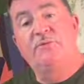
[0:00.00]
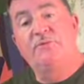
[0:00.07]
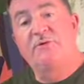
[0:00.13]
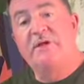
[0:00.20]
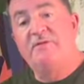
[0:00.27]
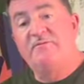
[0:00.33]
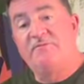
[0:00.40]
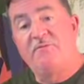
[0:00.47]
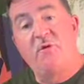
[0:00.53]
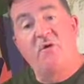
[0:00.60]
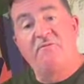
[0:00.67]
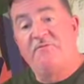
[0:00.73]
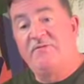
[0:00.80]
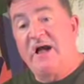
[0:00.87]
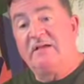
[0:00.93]
3, 4,
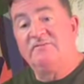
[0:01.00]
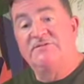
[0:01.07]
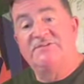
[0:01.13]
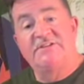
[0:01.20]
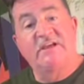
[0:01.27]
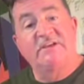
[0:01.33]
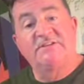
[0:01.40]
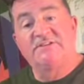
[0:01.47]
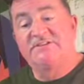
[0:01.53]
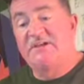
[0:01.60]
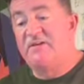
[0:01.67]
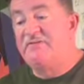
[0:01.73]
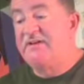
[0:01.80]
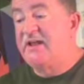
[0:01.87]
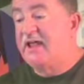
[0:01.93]
5, 6,
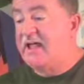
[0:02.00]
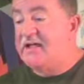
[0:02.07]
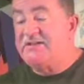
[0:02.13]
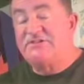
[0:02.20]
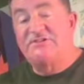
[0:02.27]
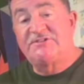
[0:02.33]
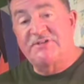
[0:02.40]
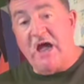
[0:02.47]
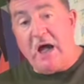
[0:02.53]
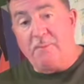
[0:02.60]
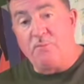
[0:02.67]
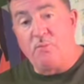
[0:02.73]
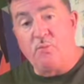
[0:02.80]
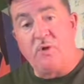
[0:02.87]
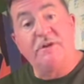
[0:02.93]
7, 8. Stop.
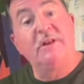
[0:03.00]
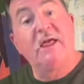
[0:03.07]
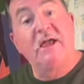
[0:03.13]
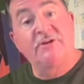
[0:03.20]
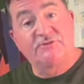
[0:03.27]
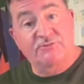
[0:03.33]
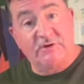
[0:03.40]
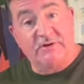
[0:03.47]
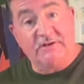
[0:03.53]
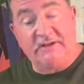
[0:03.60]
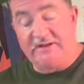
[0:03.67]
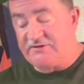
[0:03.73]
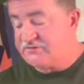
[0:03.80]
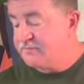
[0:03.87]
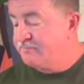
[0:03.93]
One last
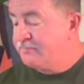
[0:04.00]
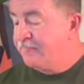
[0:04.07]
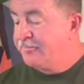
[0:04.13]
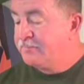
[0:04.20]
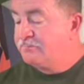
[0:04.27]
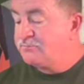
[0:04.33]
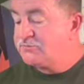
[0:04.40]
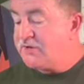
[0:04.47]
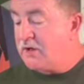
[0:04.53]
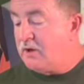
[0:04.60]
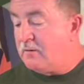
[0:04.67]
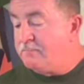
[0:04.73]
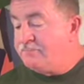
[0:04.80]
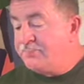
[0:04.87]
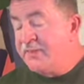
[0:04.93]
release.
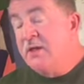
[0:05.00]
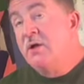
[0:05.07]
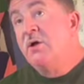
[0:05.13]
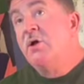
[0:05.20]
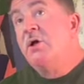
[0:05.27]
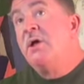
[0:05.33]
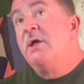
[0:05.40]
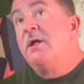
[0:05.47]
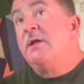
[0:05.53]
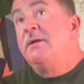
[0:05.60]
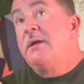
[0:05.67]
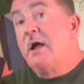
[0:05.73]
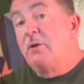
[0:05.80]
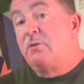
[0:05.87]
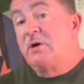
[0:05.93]
So
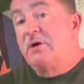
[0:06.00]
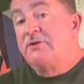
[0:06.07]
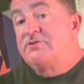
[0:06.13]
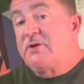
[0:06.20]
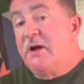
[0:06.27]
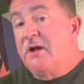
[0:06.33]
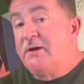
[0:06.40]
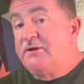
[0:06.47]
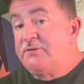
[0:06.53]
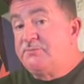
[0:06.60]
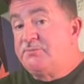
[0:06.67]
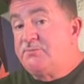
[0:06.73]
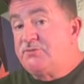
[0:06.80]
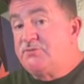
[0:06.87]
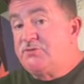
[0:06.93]
now we're going to try to
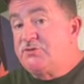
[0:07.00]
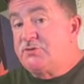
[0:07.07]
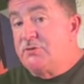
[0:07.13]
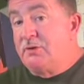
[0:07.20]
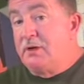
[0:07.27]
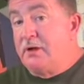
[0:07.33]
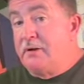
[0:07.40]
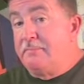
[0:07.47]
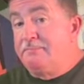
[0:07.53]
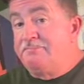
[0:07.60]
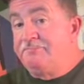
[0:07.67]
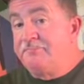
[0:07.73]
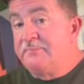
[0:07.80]
chew gum